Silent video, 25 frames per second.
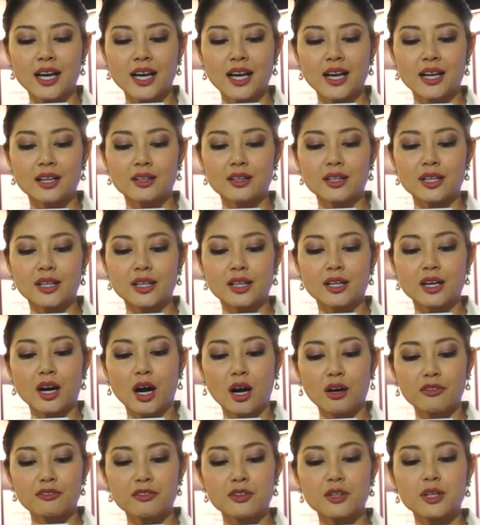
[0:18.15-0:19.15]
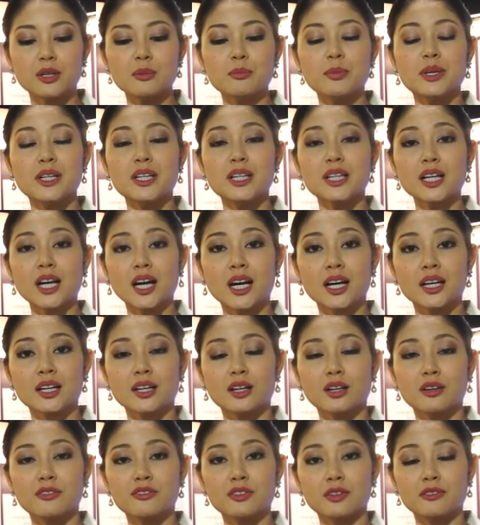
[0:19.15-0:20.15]
And they offer a many kind
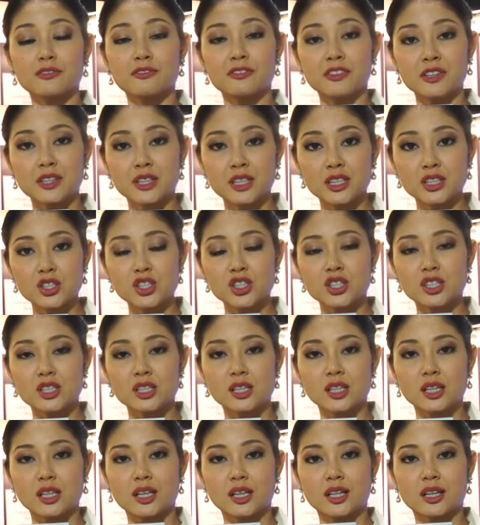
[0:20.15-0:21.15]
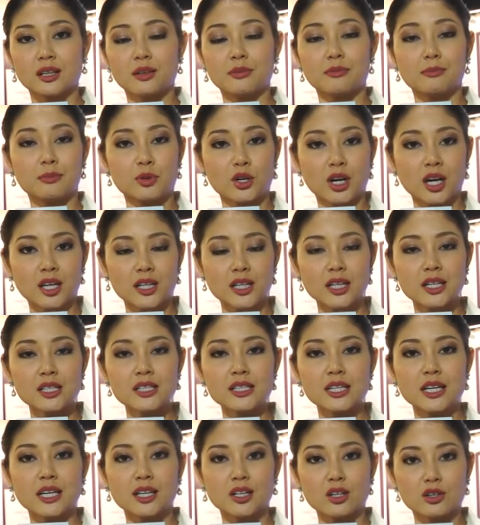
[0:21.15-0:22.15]
of a finished uh,
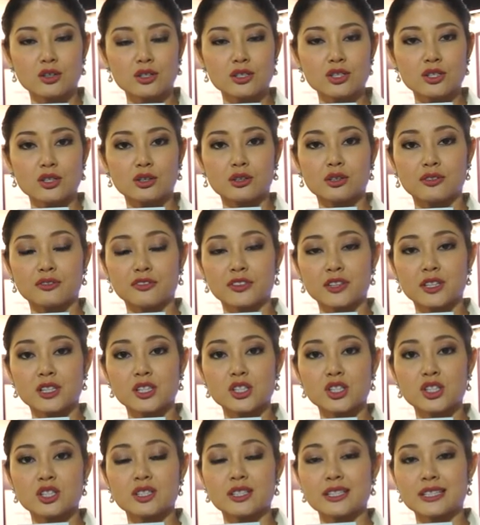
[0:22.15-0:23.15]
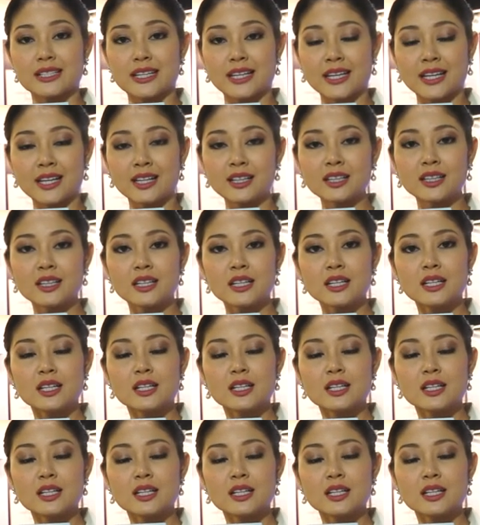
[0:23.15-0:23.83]
product and also the finished skin.